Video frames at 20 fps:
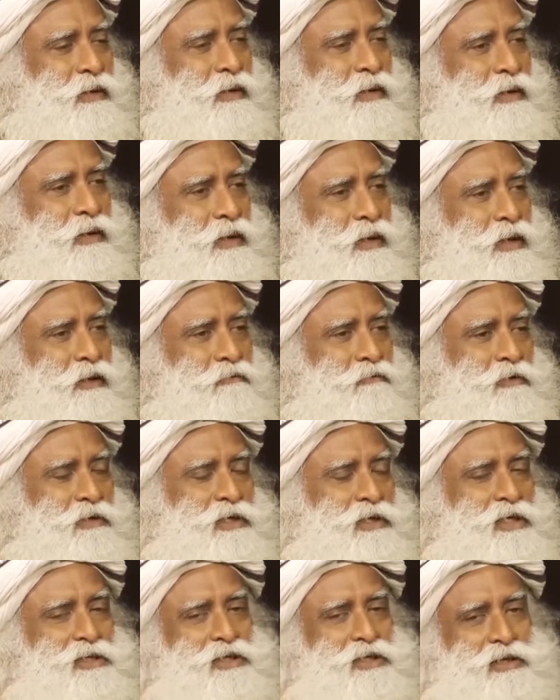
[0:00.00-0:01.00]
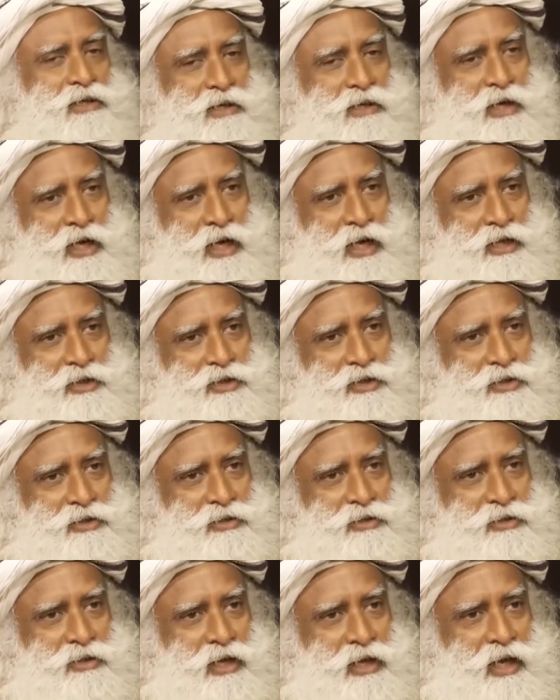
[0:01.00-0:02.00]
If it doesn't crash,
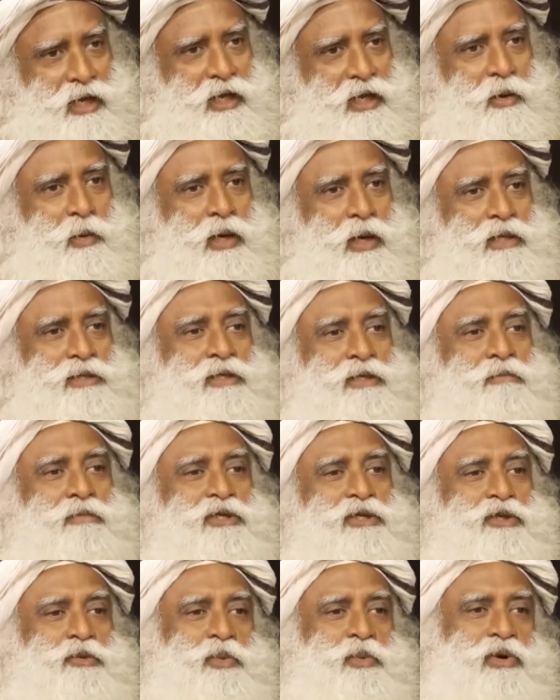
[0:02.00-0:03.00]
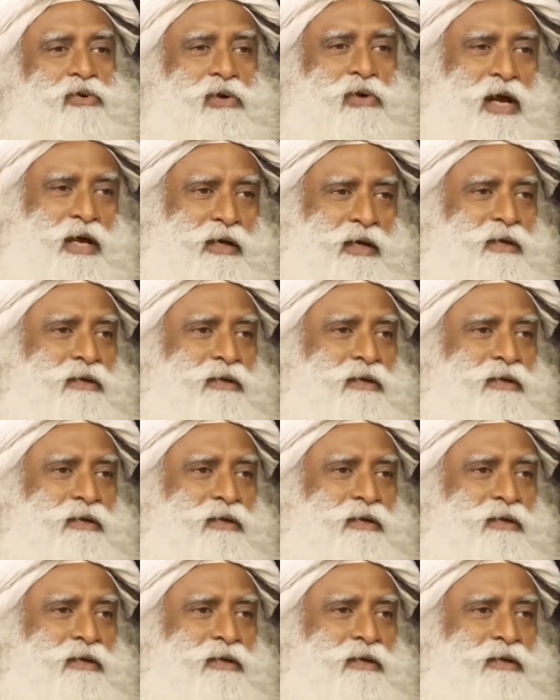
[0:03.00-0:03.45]
anyway it's a miserable ride.